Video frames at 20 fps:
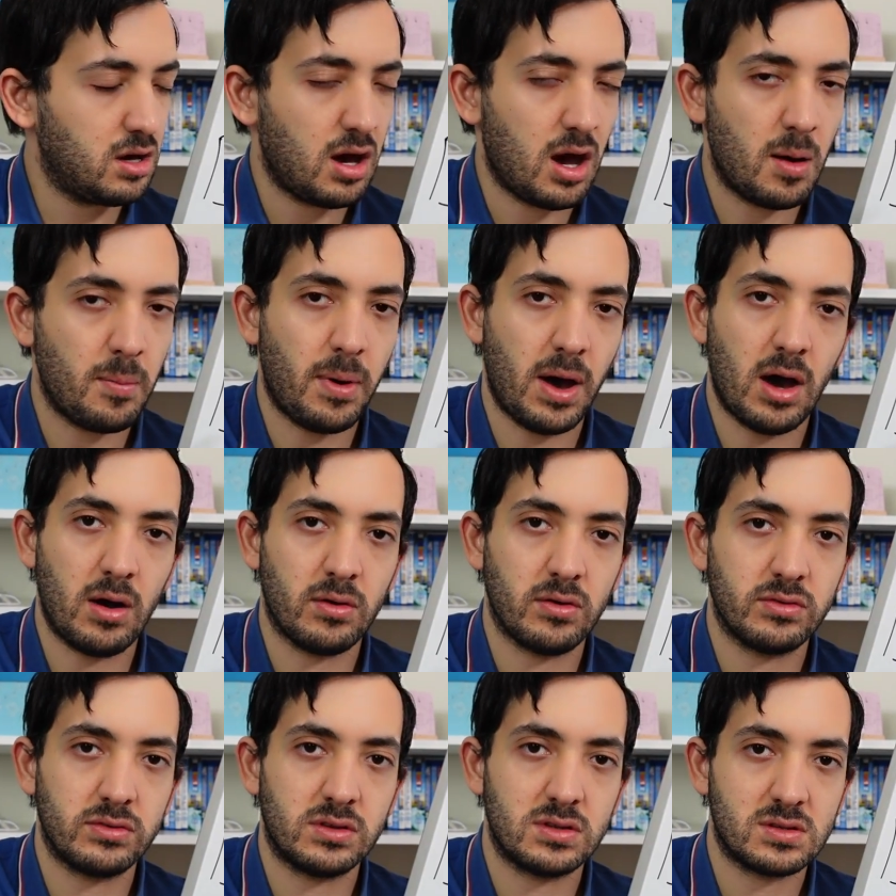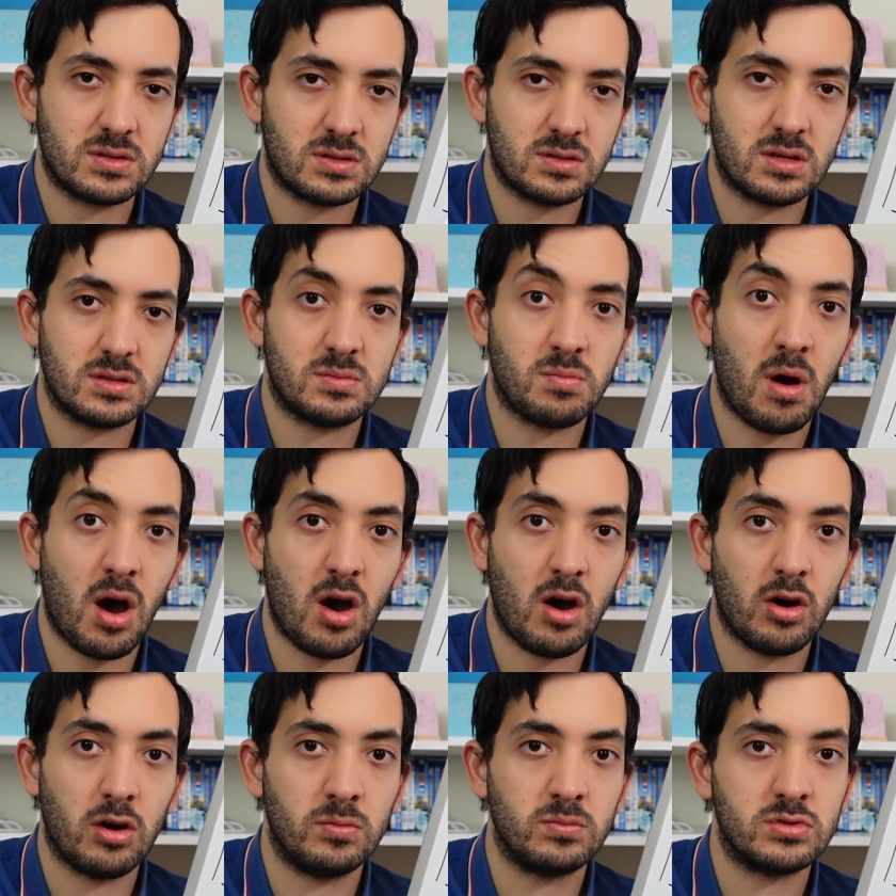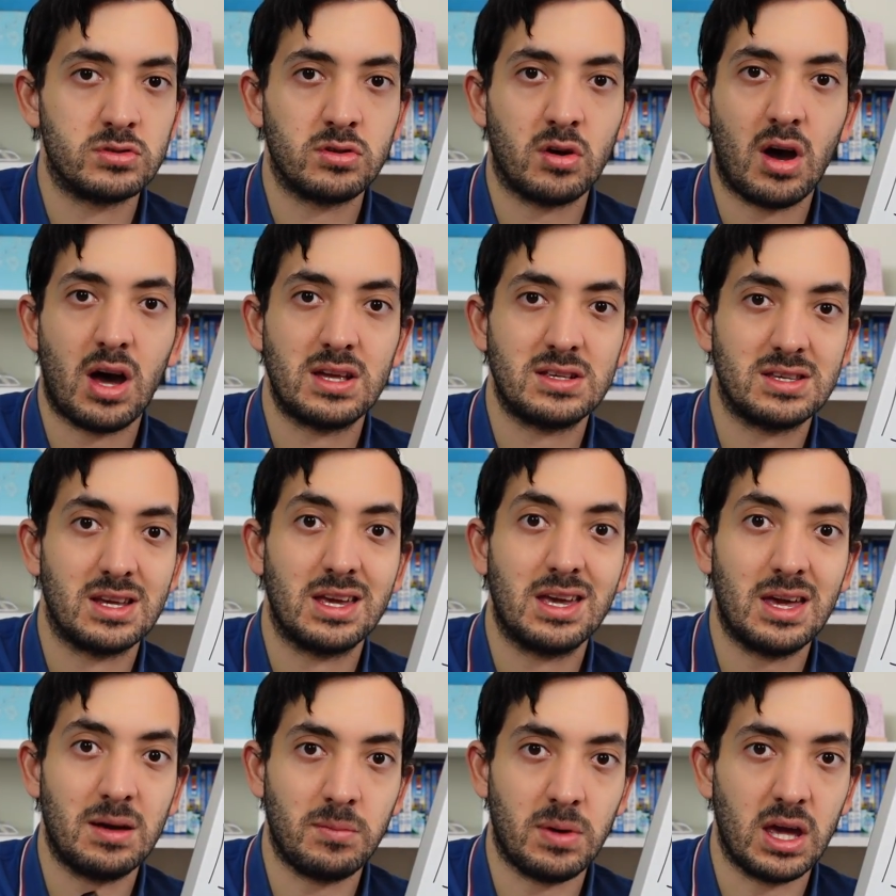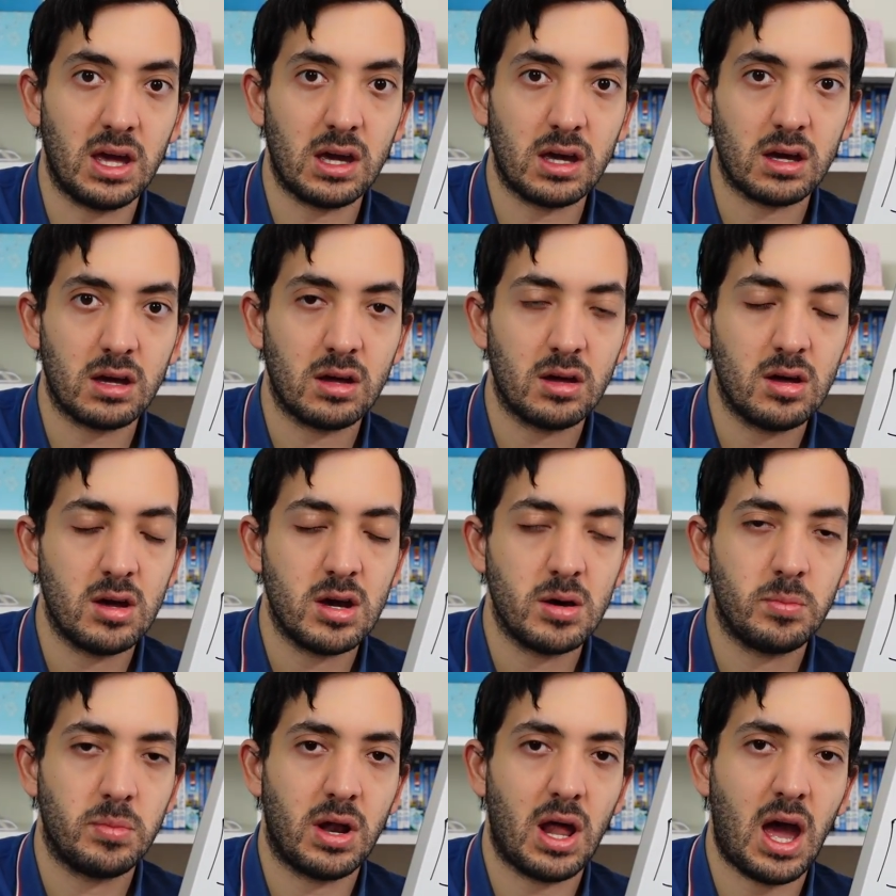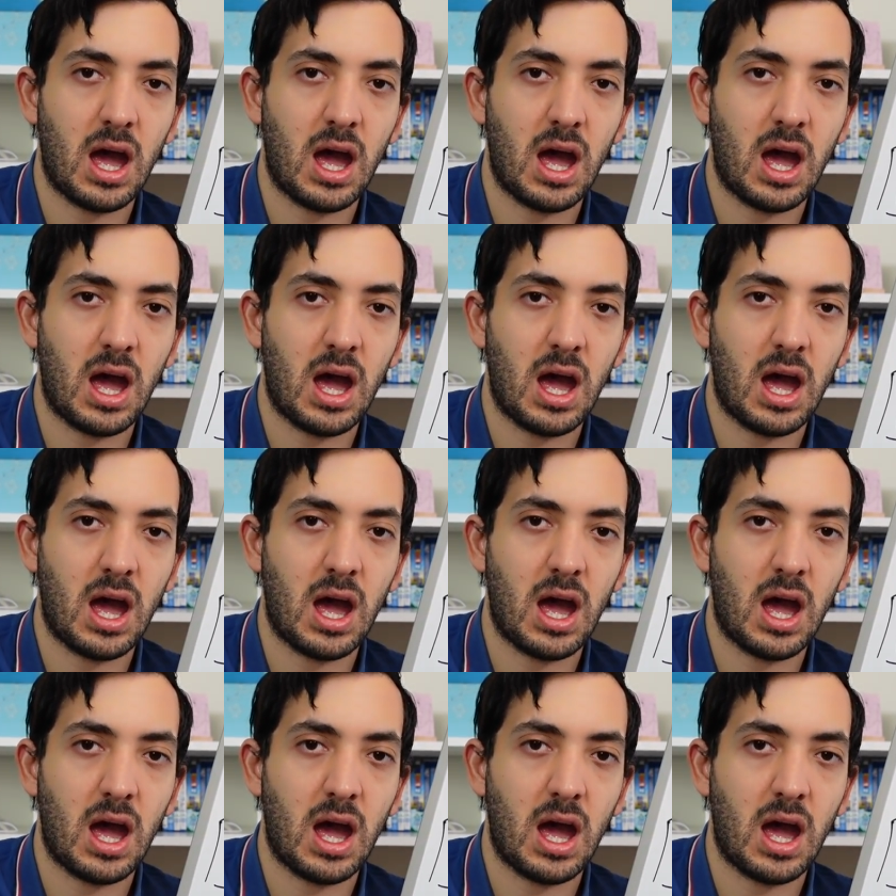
about smart homes, not as a gimmick, but